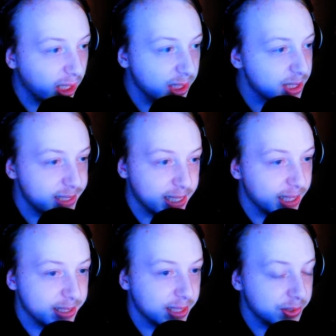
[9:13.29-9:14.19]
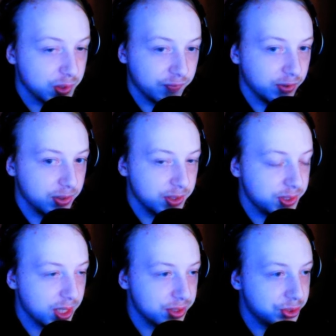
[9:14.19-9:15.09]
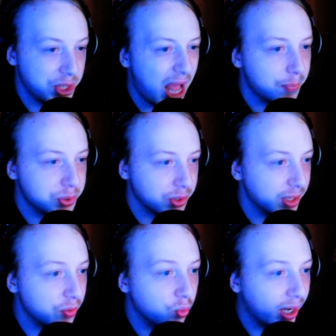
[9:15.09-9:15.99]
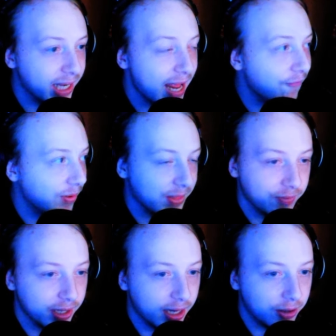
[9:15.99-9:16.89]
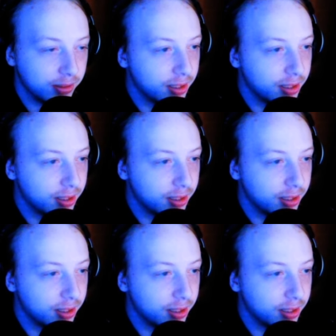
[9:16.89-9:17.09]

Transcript: Like, it's a 10 out of 10 so far. This gun is absolutely wrecking everything right now.